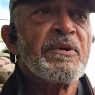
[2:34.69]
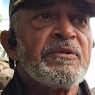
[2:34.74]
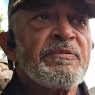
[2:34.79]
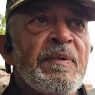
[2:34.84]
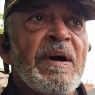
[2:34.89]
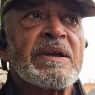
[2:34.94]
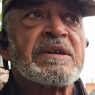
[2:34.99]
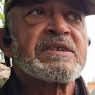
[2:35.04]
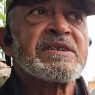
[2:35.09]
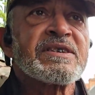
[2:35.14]
we
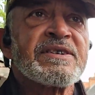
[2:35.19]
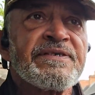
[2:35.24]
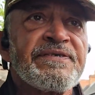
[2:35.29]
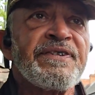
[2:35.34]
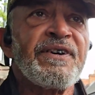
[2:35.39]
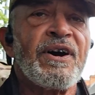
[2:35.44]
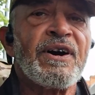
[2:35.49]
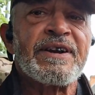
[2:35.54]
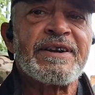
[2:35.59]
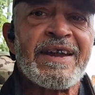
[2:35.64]
managed to
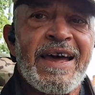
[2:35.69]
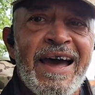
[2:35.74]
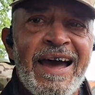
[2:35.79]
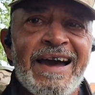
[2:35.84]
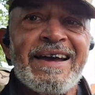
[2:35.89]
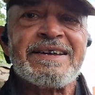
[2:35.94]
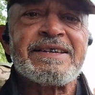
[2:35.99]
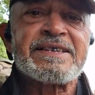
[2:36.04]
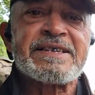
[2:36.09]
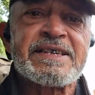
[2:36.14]
find
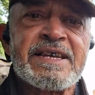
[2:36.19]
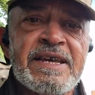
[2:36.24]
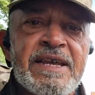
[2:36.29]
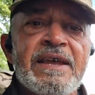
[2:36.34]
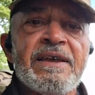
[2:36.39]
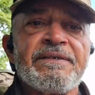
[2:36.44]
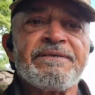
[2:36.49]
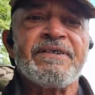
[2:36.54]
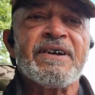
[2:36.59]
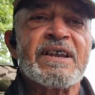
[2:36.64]

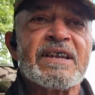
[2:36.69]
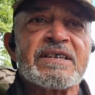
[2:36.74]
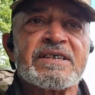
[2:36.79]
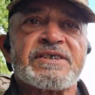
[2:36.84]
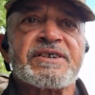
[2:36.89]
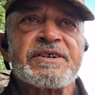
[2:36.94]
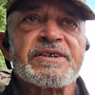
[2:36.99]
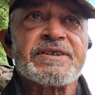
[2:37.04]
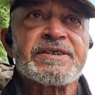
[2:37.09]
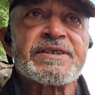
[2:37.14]
80
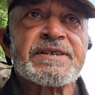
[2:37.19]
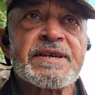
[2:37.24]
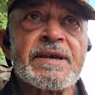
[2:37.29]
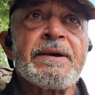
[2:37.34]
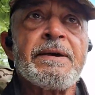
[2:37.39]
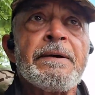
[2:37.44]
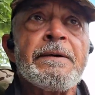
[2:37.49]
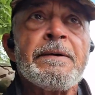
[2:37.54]
villagers